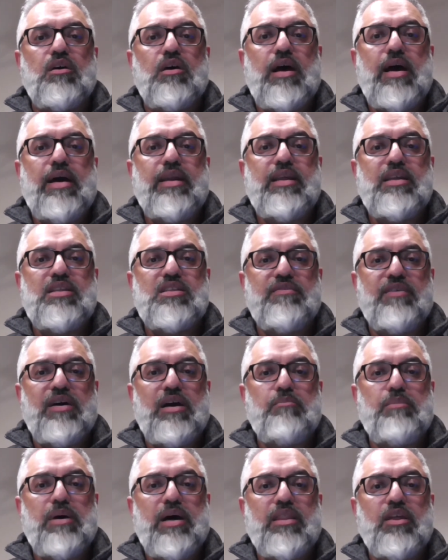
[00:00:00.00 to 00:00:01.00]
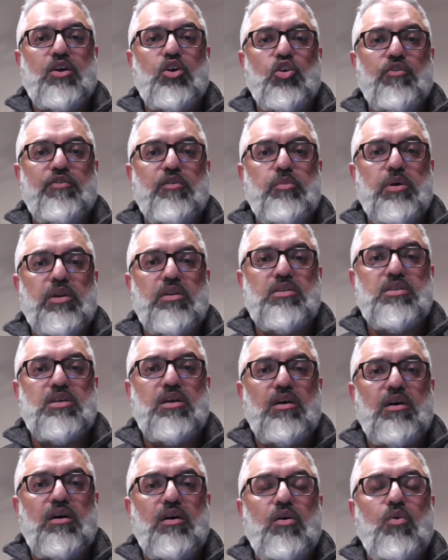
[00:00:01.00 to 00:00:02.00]
identified by the government
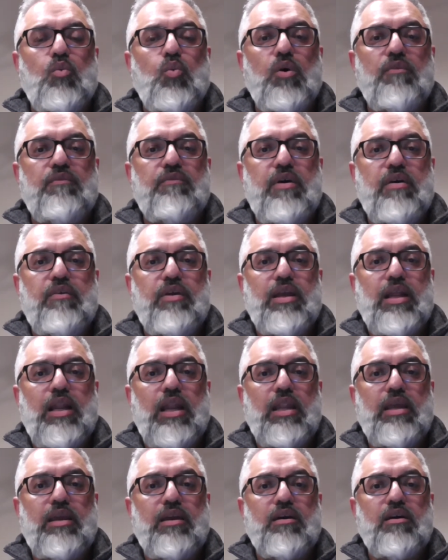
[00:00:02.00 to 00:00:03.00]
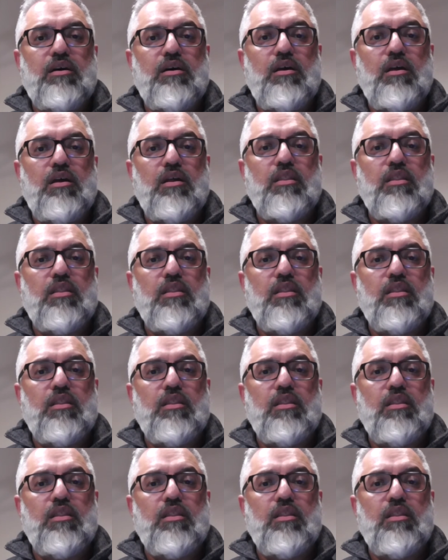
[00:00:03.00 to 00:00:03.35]
were very clear